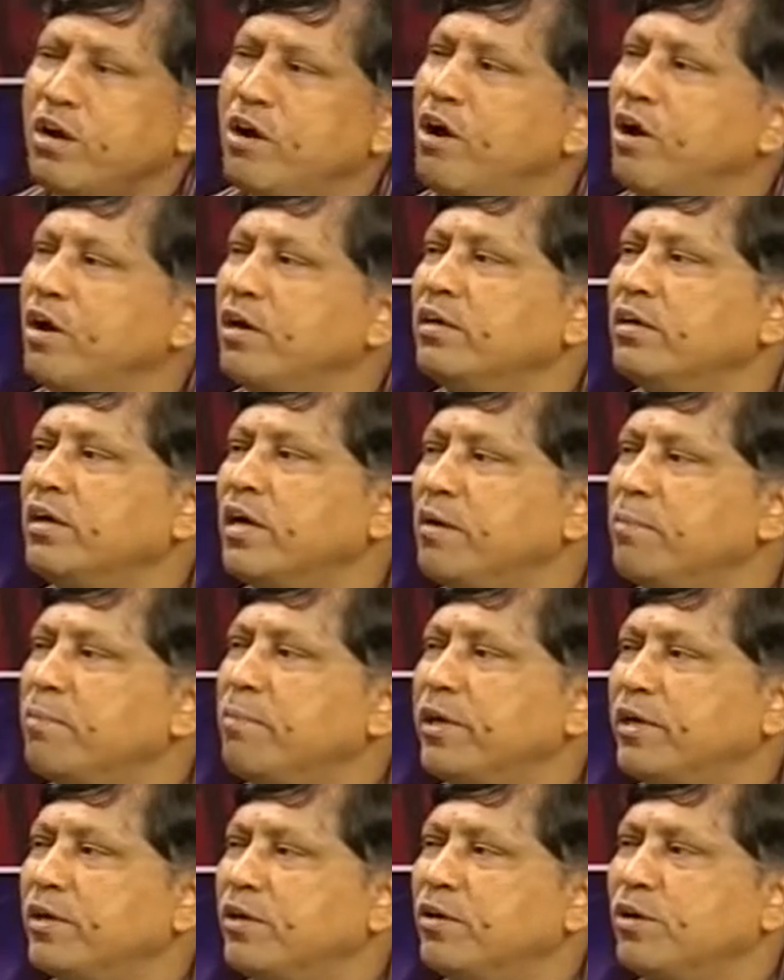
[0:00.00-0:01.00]
on a
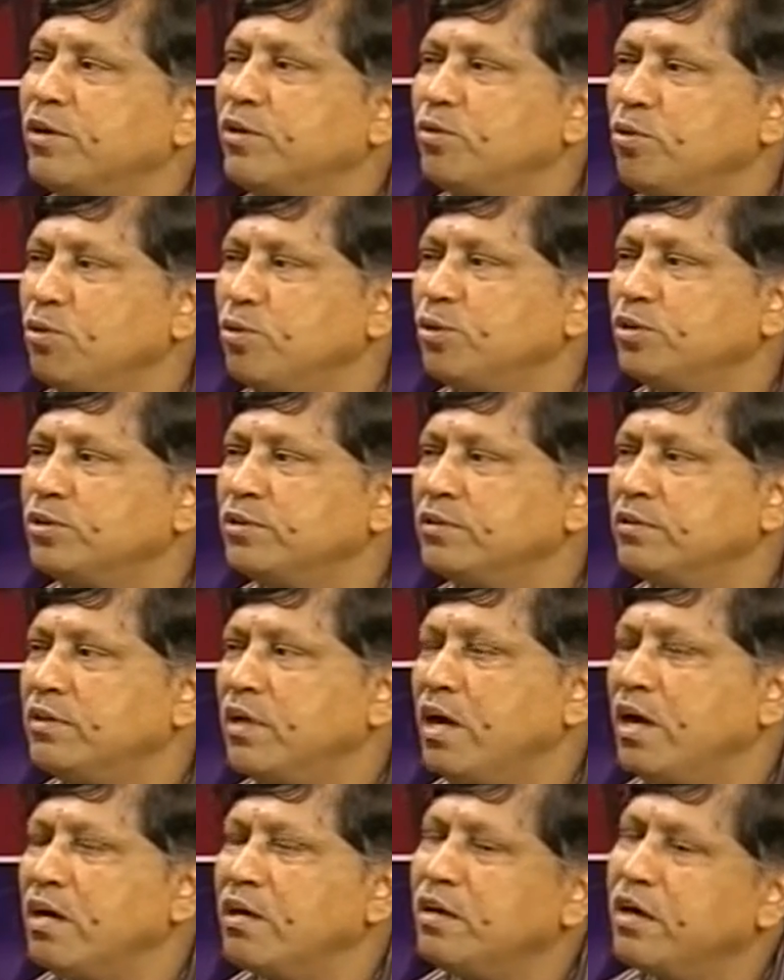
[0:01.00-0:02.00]
particular course
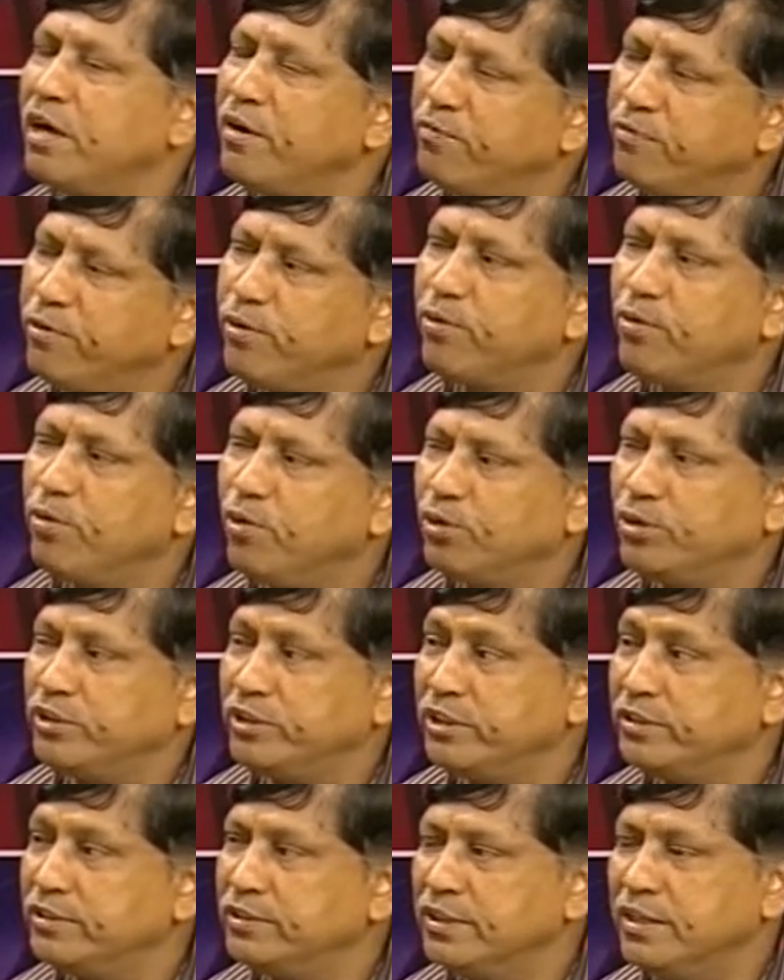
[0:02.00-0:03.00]
or a few
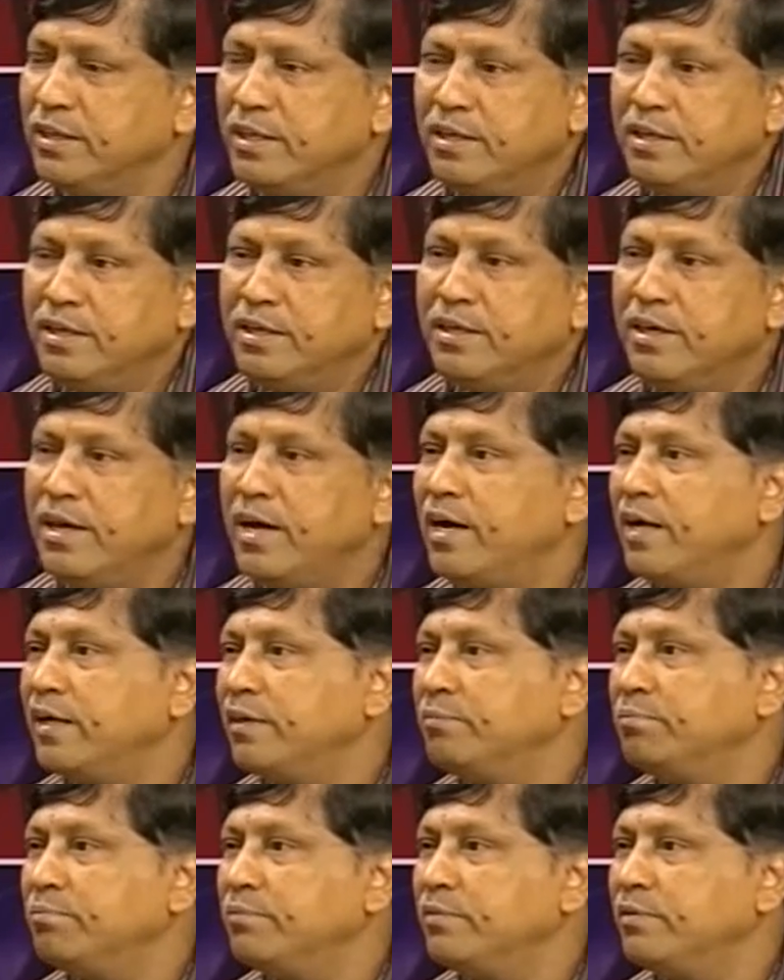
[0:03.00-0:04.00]
courses,
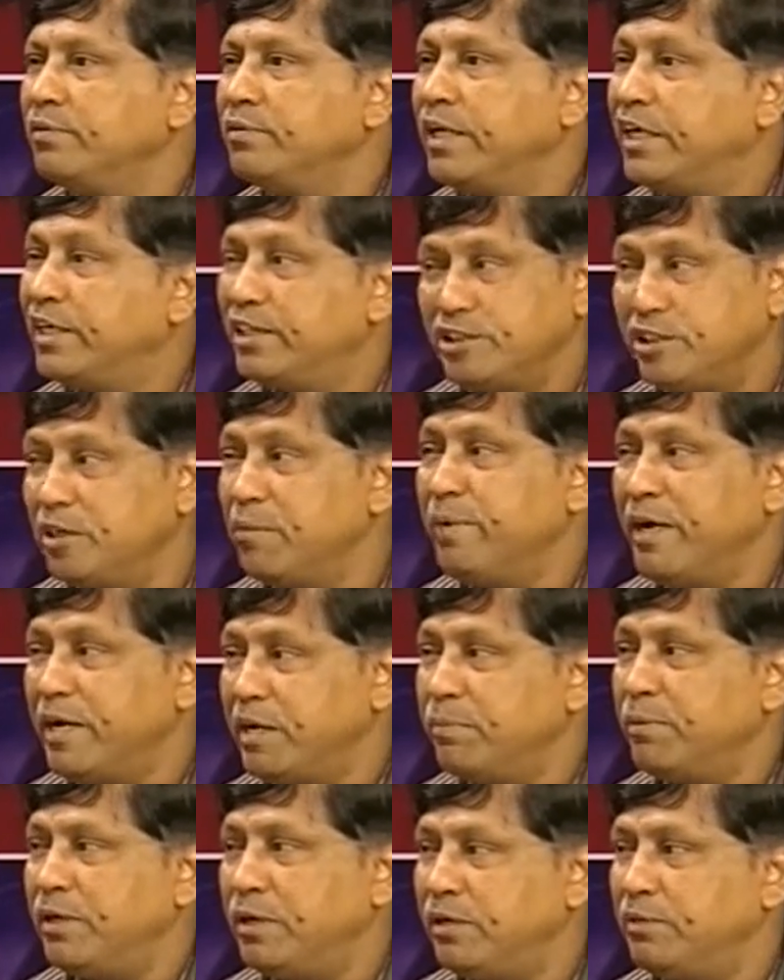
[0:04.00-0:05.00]
that is
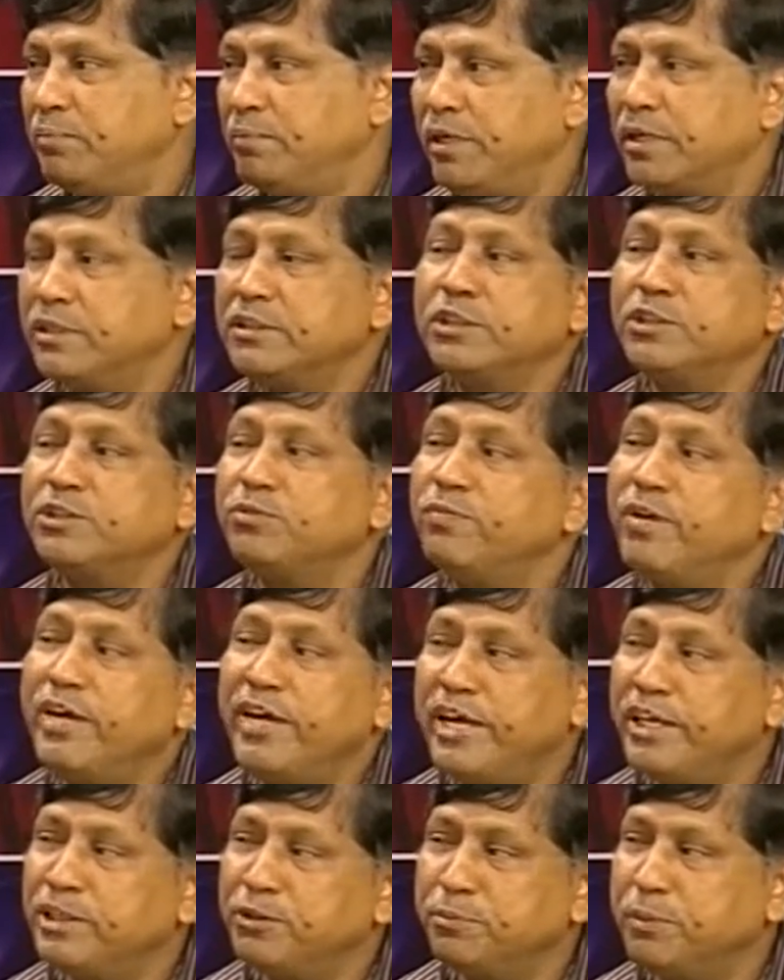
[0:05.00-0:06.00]
debatable because it's
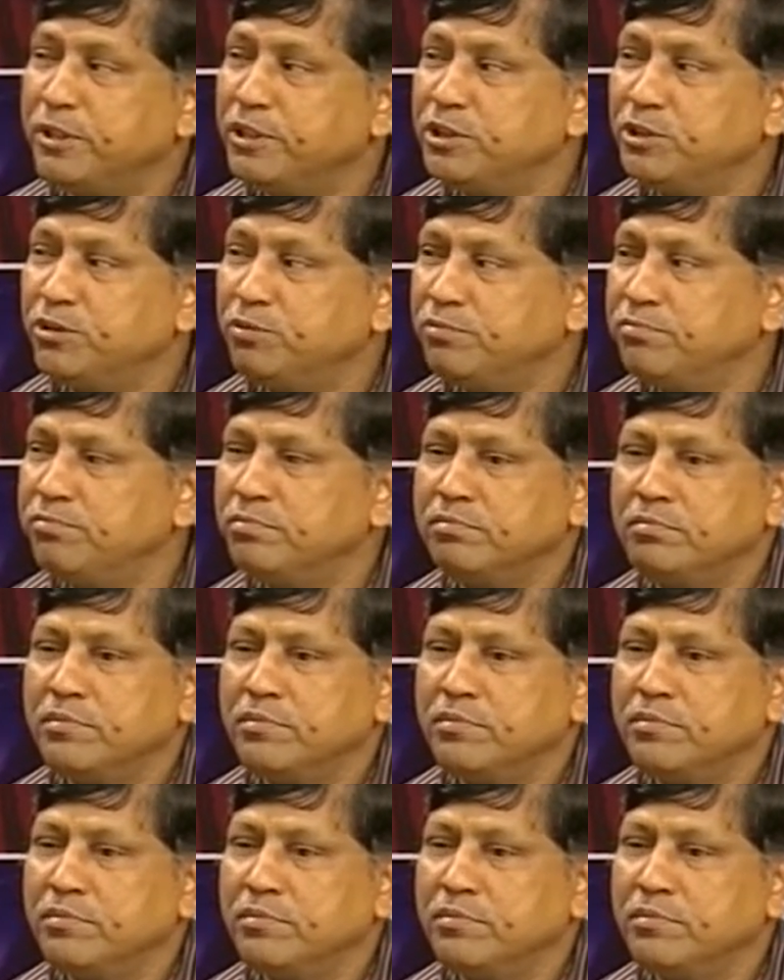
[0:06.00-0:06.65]
very expensive,